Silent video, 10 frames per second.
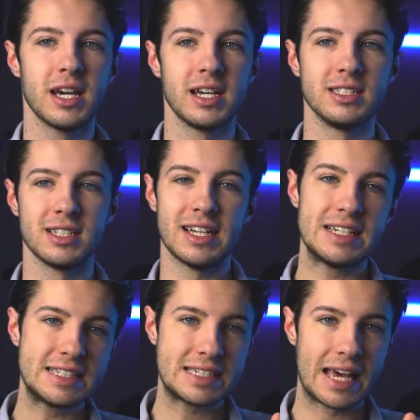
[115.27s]

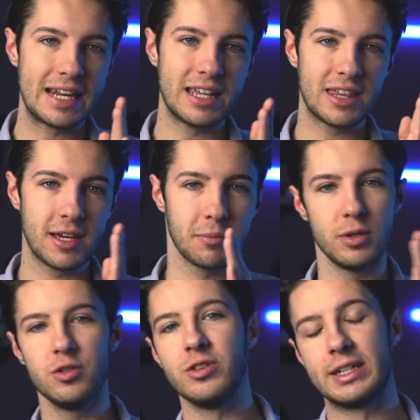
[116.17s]
is anything
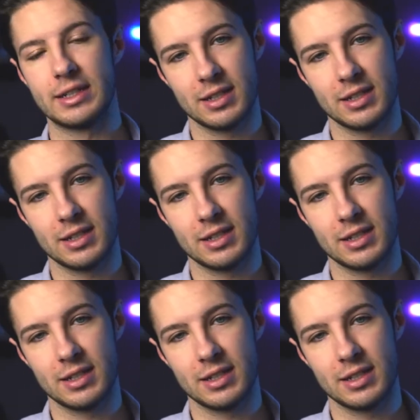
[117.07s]
moving?